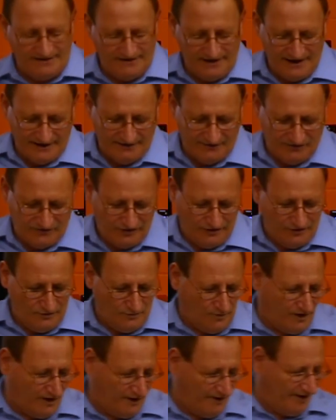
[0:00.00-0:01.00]
tend
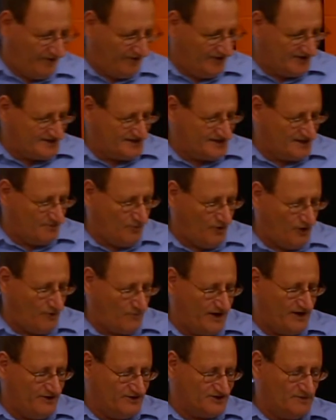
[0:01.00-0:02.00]
to, this is the point
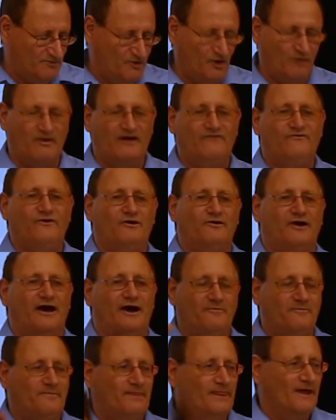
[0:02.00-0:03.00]
where I usually pull my phone
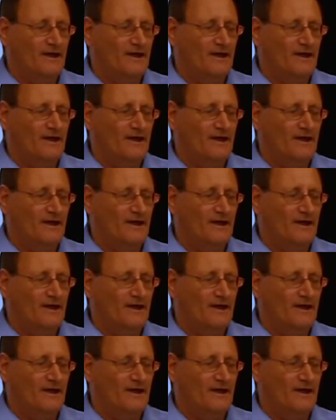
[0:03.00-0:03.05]
out.